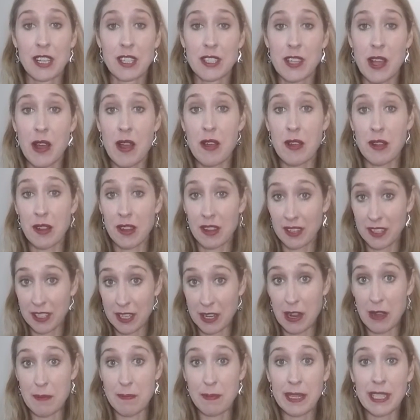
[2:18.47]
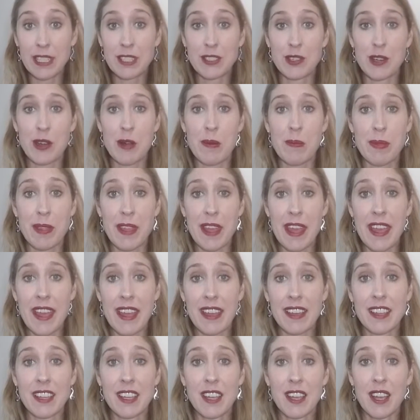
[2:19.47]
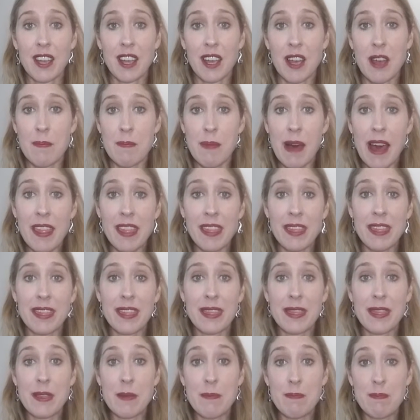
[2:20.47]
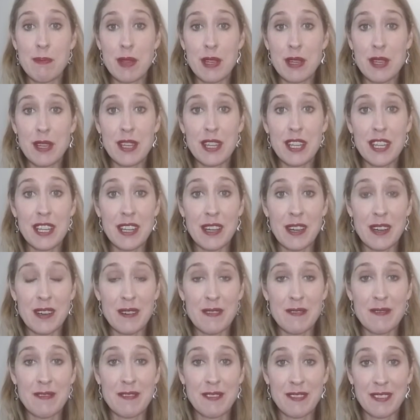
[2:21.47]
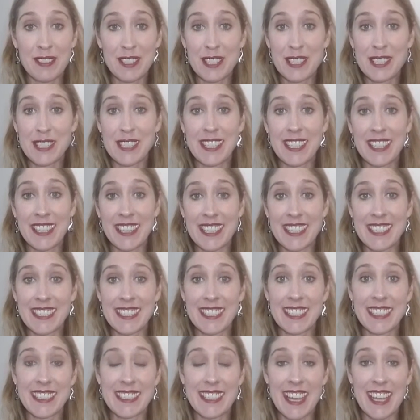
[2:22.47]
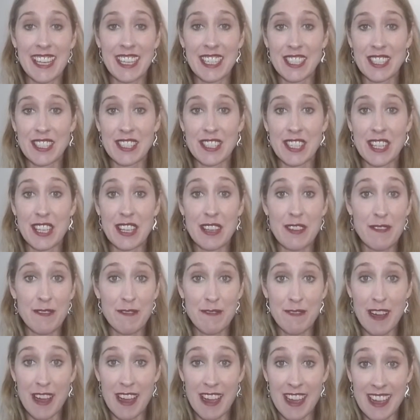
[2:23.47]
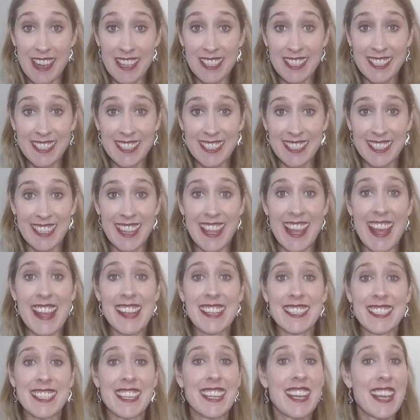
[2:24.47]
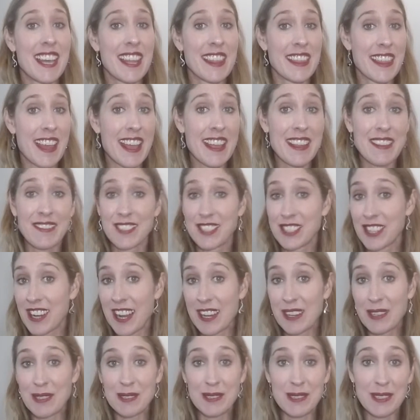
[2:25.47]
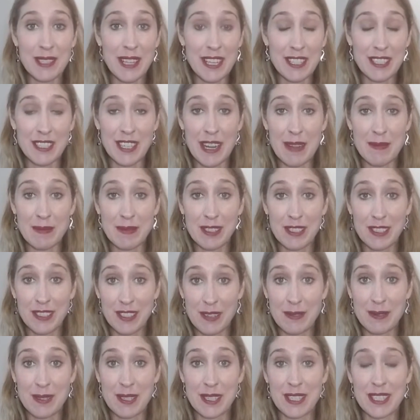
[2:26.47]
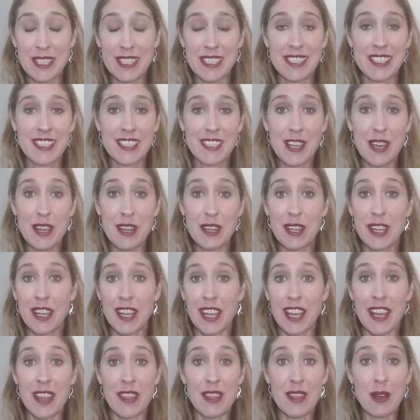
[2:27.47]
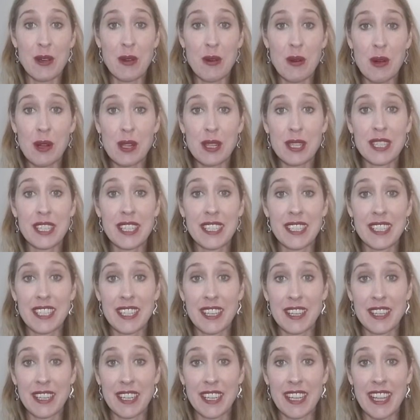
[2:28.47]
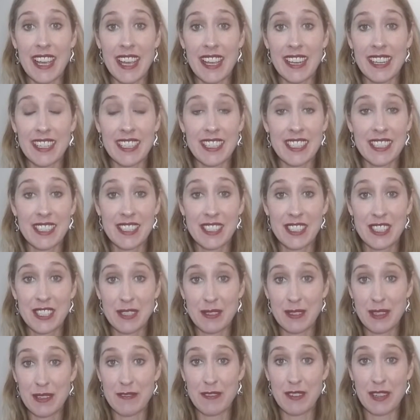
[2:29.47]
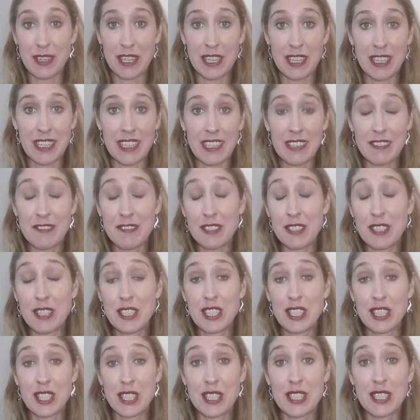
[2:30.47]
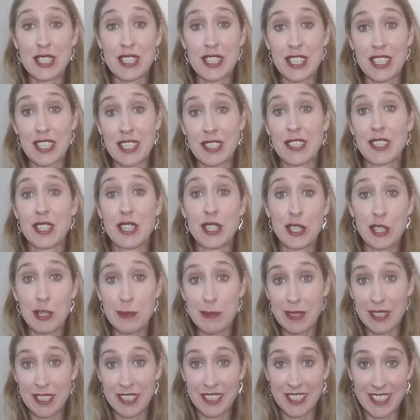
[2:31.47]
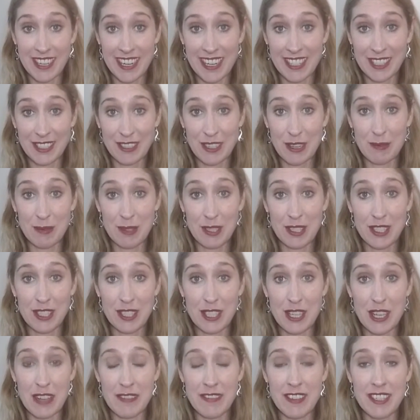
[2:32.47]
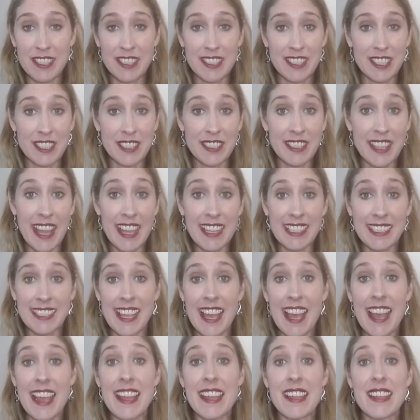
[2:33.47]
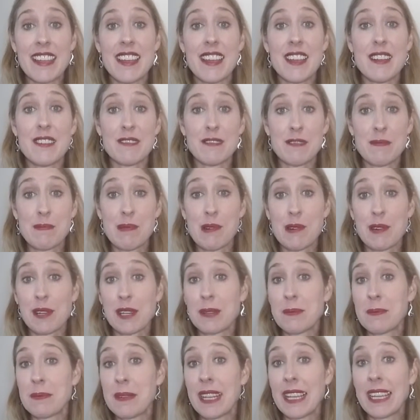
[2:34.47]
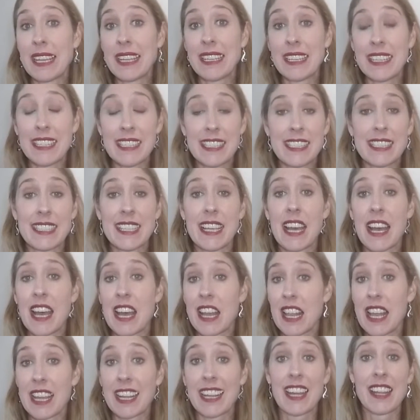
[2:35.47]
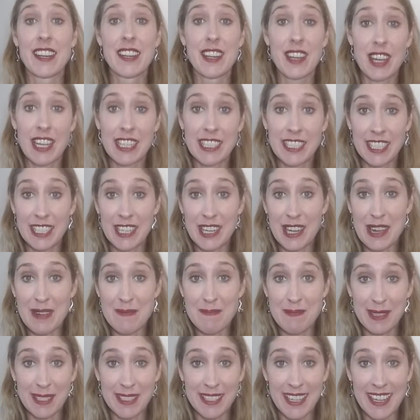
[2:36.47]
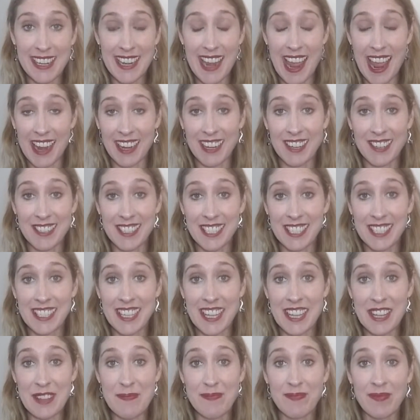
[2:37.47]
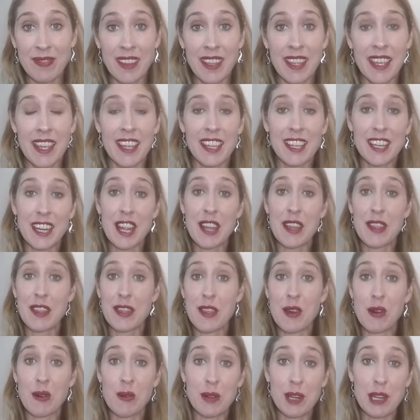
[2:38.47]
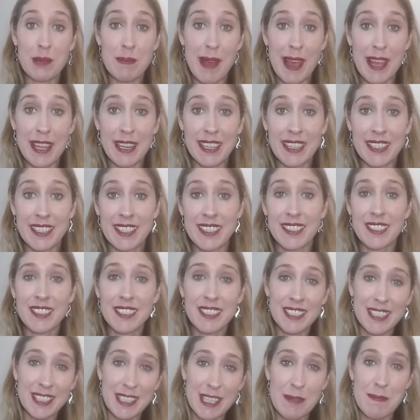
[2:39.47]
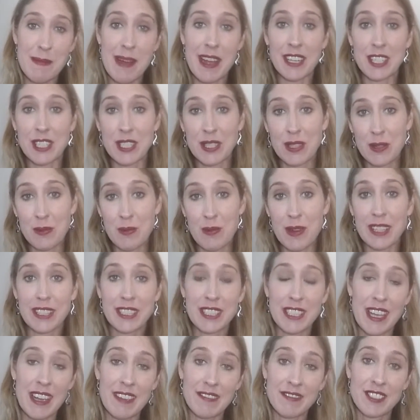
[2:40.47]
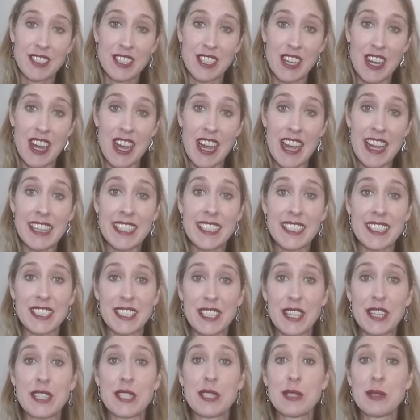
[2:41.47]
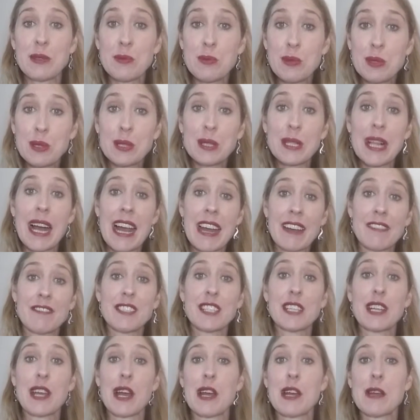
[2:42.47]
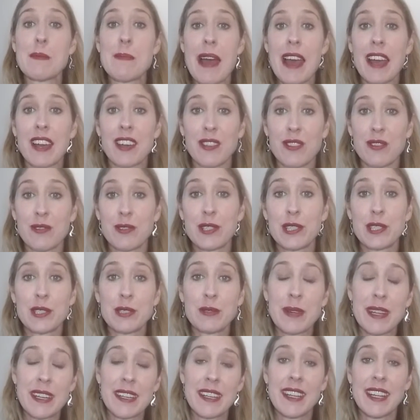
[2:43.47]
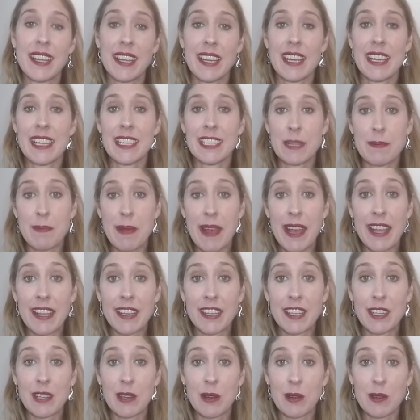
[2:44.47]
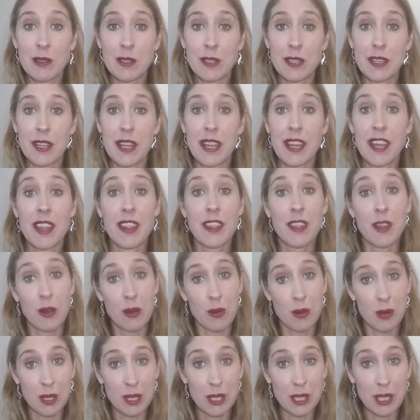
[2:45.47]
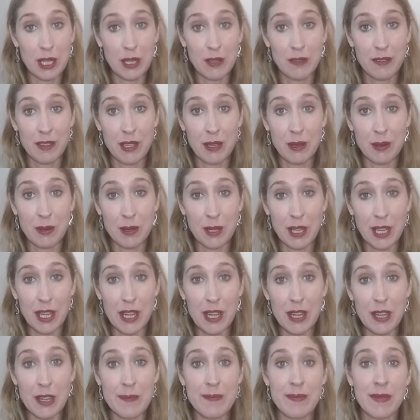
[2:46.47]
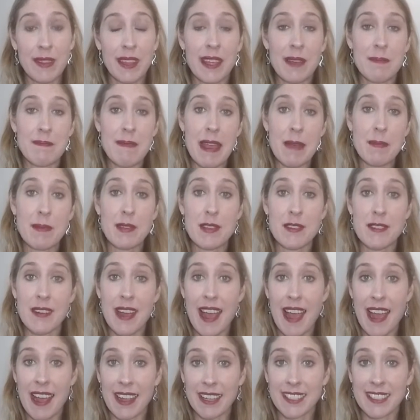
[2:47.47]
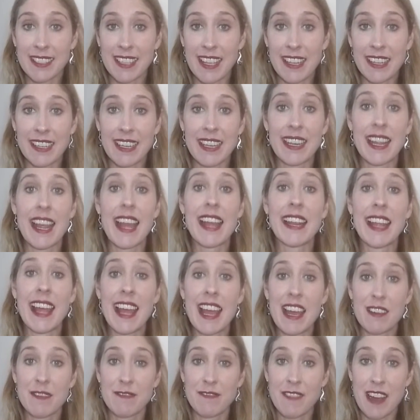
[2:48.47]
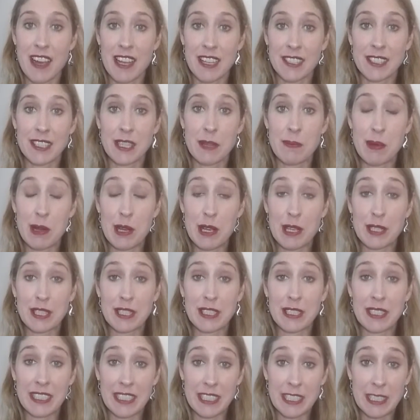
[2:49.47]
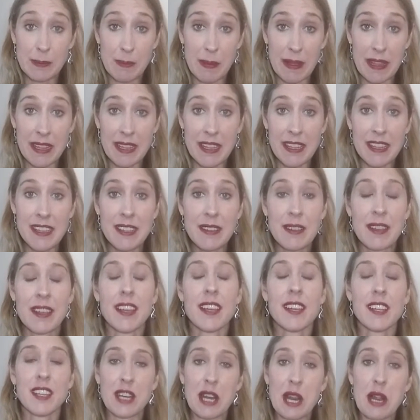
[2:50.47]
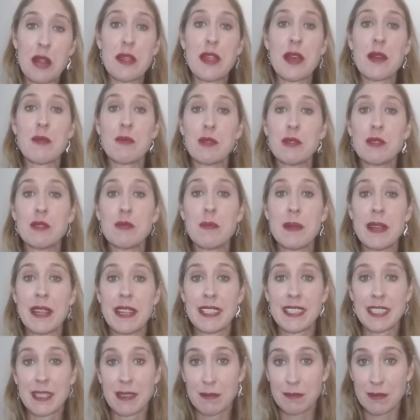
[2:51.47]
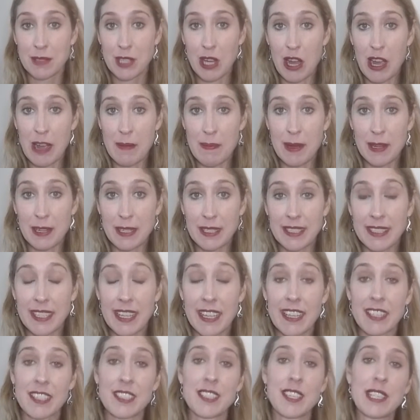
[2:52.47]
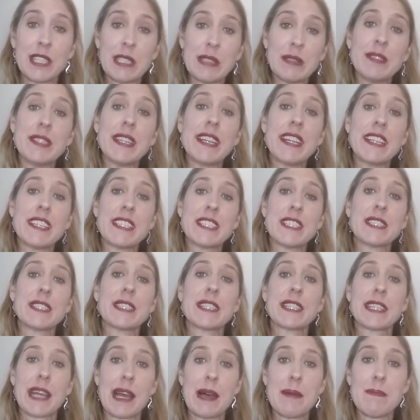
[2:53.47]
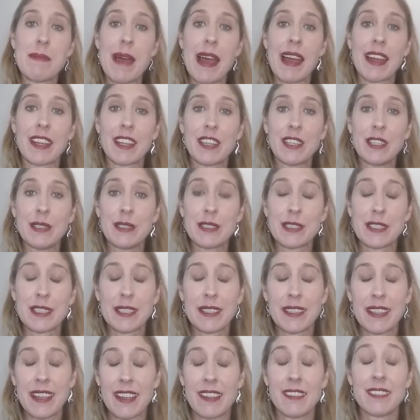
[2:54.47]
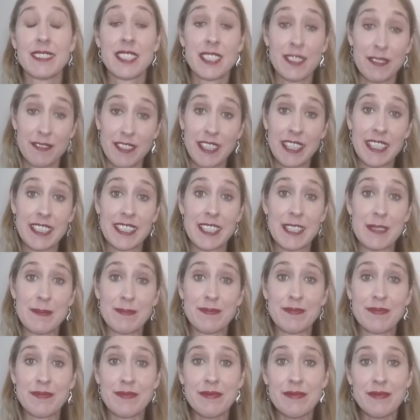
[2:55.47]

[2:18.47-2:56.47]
So, a big drop there. But the beauty of using this is that it's fast and they train all their transcriptionists. So the quality you're going to get is terrific. If you choose the human transcription service, they say reportedly it's like a 99% accuracy. The automated, not so much. The ones I've tried, you will have to go back through, and depending on the quality of the audio, maybe your accent and how fast the person is speaking, there will be some typos there. So you'll need to come back and use it to fix it.